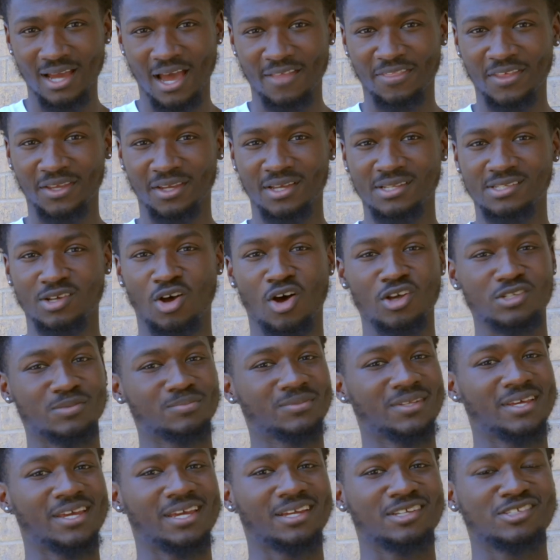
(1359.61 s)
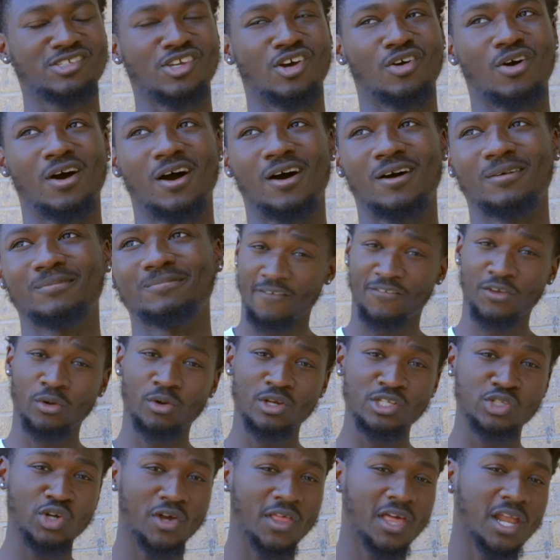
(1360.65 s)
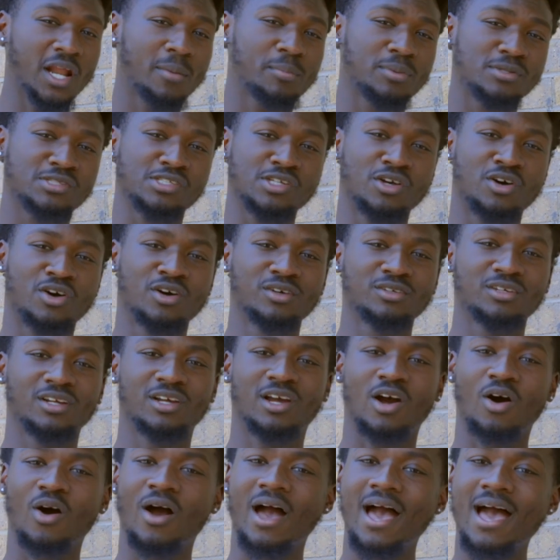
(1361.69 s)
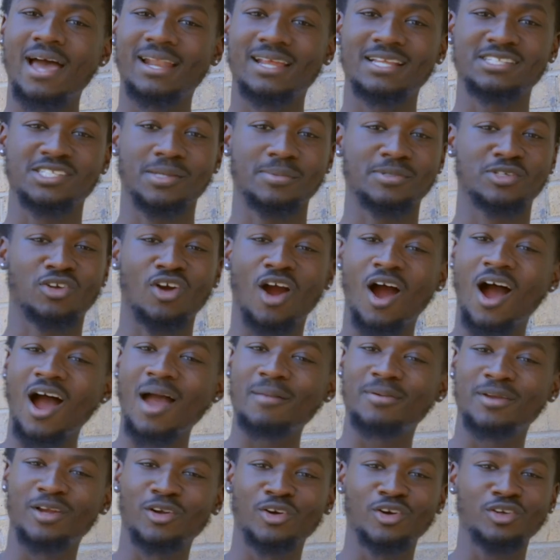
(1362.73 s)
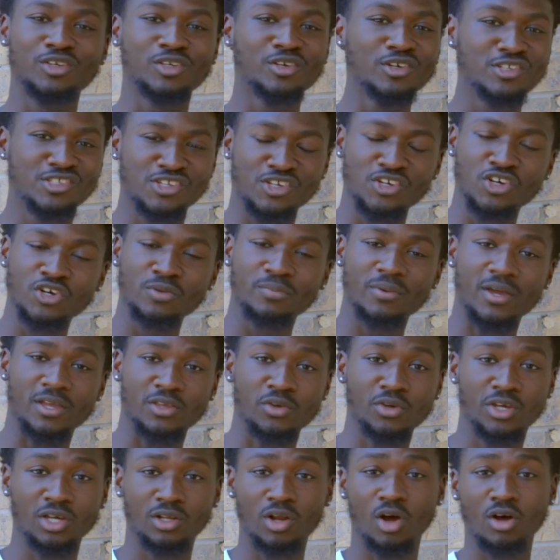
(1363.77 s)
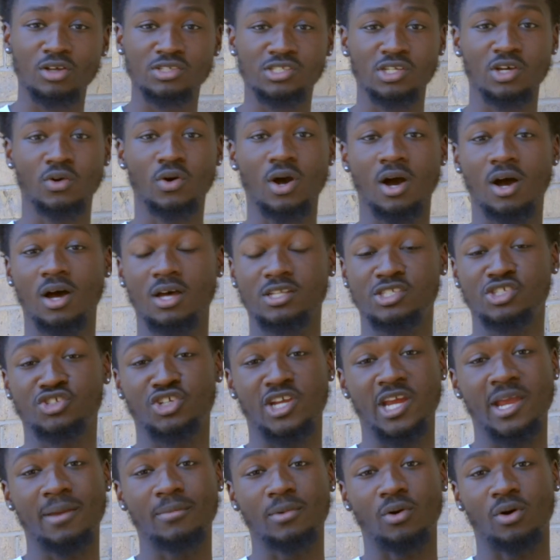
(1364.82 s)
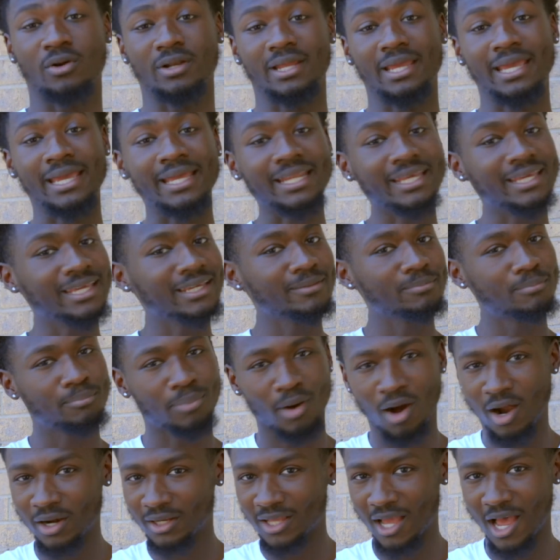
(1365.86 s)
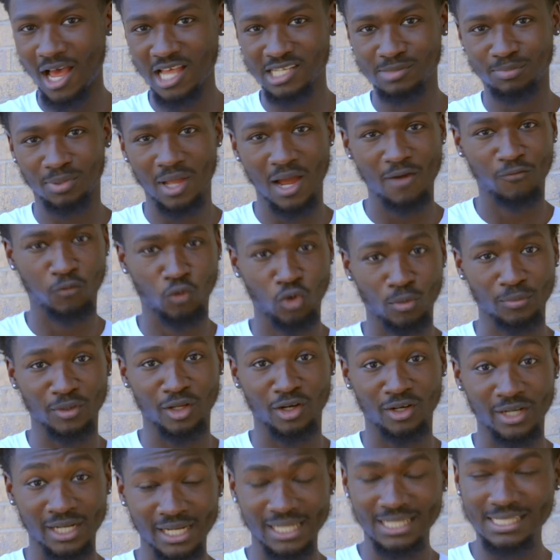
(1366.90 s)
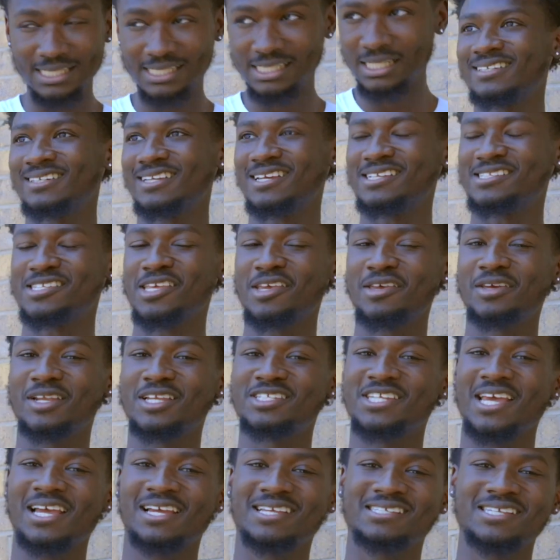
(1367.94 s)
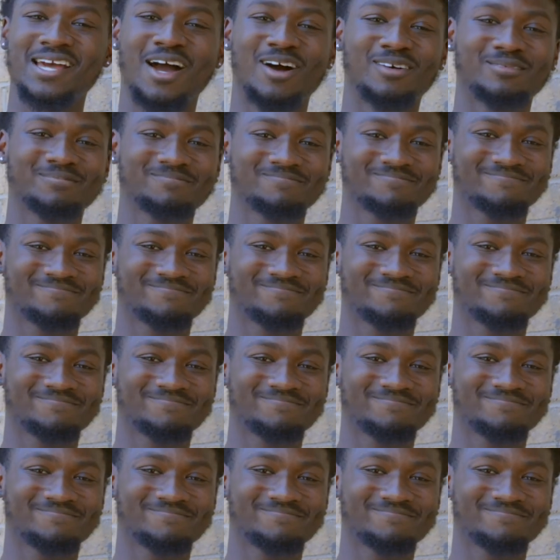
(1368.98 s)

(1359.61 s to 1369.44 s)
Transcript: i think is awesome thing so um, if you enjoy that episode go ahead and subscribe here on youtube and you can also uh, stream on any podcast platform there is continue to check us out